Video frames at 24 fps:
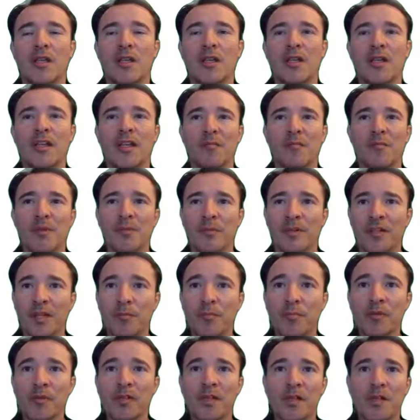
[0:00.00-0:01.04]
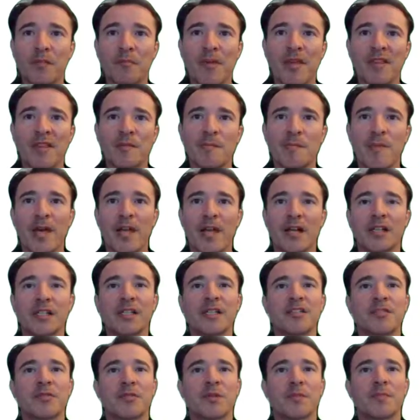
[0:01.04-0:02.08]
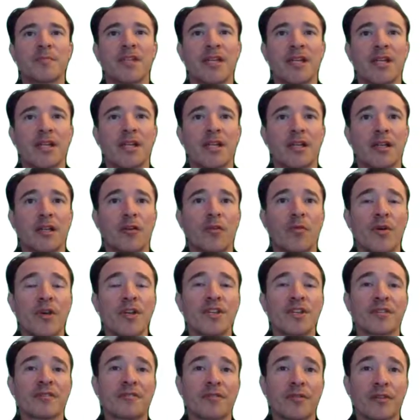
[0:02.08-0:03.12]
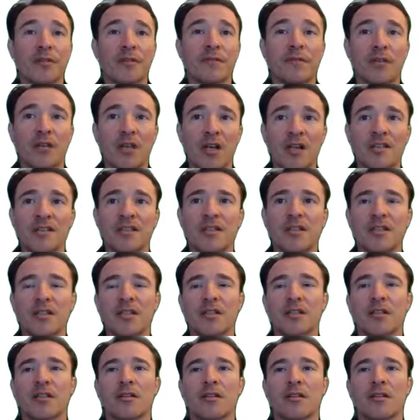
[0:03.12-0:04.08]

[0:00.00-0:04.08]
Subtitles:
It can be manipulated mathematically to obtain an equation for the velocity.